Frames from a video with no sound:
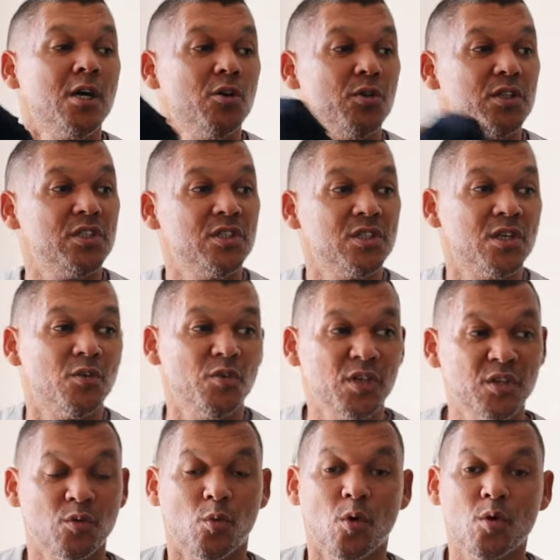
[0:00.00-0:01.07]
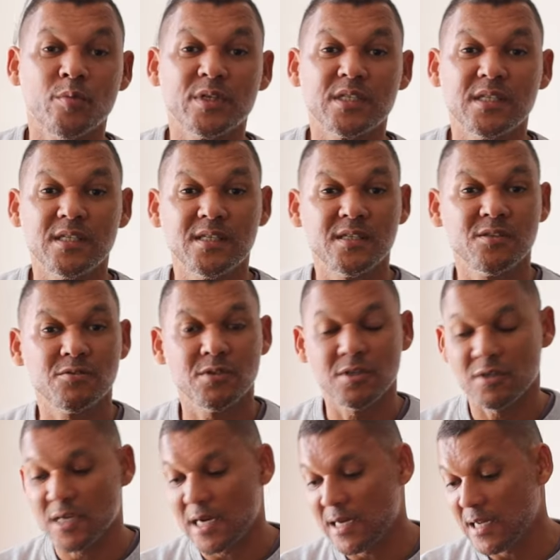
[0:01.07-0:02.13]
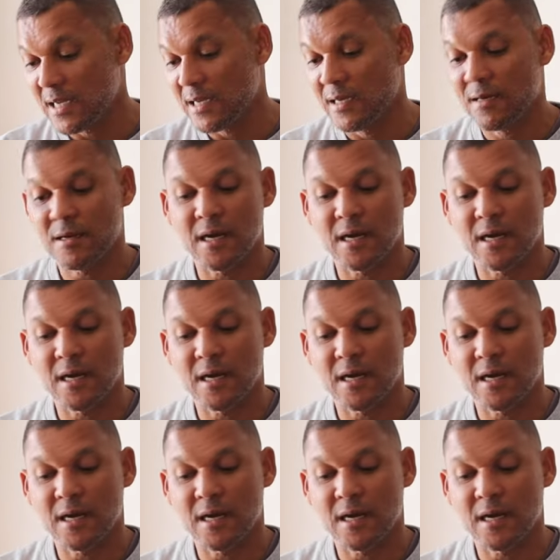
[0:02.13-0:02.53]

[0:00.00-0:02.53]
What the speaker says: which, you know, in the warmer seasons when you're running,